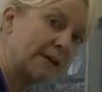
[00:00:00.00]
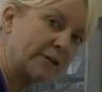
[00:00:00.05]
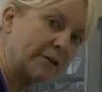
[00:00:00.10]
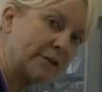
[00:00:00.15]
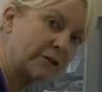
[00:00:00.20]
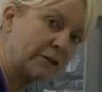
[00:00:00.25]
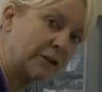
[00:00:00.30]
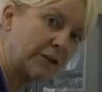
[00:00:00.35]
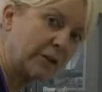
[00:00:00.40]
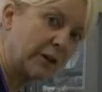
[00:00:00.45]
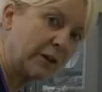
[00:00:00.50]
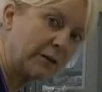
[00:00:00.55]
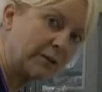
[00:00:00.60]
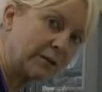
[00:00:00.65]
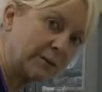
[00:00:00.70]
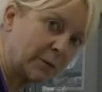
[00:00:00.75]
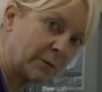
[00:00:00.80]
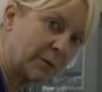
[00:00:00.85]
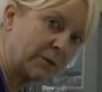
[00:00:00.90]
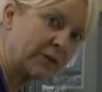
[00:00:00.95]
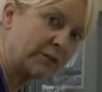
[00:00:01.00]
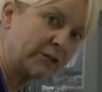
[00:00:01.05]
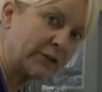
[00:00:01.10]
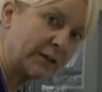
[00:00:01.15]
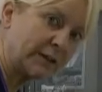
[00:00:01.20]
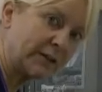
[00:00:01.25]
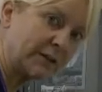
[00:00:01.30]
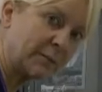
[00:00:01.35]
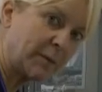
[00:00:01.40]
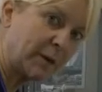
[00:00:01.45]
to the tutor, I just want to
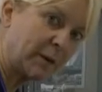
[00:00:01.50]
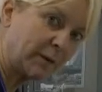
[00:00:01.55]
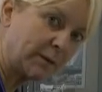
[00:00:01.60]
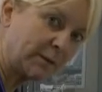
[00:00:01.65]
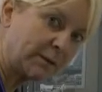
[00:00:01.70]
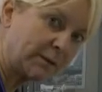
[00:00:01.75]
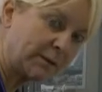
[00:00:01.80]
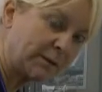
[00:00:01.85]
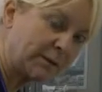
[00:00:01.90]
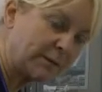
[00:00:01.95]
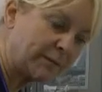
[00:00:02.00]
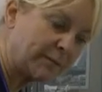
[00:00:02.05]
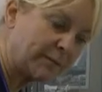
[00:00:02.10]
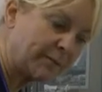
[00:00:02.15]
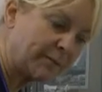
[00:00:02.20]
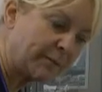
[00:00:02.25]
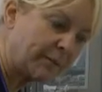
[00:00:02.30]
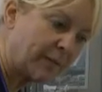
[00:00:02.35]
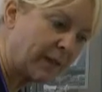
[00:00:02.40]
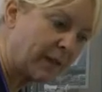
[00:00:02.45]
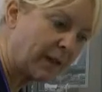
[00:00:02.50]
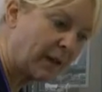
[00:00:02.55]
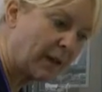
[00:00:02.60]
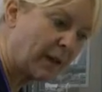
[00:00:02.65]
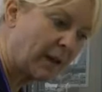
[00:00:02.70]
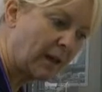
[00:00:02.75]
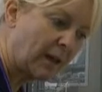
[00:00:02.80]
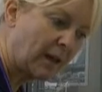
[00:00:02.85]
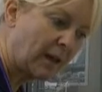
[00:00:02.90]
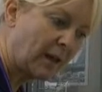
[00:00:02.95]
check his pulse.
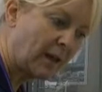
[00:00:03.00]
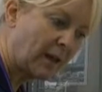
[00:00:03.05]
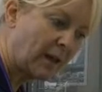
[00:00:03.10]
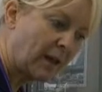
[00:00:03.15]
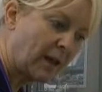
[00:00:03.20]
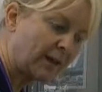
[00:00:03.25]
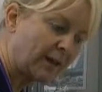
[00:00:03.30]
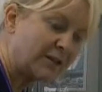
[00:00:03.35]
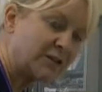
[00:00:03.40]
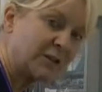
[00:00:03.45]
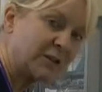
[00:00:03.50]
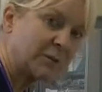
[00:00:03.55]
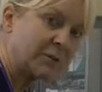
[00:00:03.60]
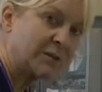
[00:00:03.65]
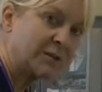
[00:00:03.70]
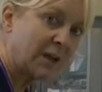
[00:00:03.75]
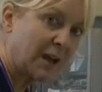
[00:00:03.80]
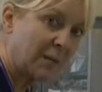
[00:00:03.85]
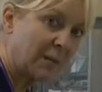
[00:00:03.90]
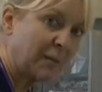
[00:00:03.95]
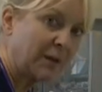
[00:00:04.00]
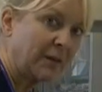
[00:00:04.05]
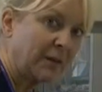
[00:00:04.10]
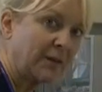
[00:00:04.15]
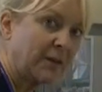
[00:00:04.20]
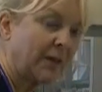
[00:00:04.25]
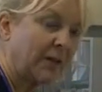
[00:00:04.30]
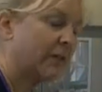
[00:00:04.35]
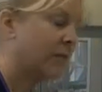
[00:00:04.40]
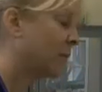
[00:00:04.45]
And she would tell me
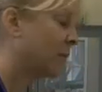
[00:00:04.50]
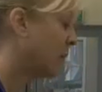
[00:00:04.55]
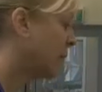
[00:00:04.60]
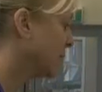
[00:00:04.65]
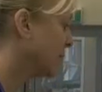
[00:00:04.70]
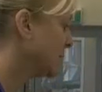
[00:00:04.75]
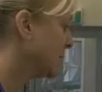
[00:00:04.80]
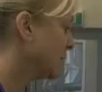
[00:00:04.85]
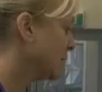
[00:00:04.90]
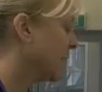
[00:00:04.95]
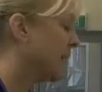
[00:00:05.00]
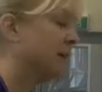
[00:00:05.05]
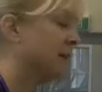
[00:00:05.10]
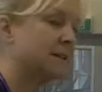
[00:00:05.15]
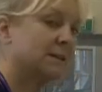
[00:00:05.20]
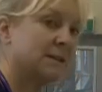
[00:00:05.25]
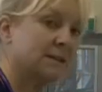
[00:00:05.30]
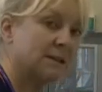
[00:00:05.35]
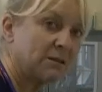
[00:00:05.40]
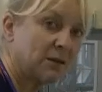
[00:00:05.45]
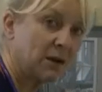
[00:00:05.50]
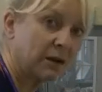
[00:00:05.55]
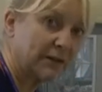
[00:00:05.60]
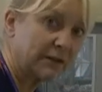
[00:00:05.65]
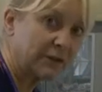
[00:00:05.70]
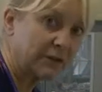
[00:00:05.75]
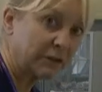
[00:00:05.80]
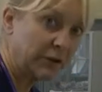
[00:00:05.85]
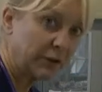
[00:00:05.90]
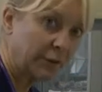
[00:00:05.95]
that the pulse rate is
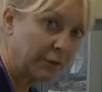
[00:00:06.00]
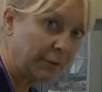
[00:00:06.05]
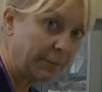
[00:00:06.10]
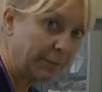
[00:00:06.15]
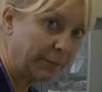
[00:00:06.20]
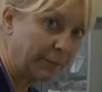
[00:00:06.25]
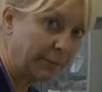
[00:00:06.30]
92.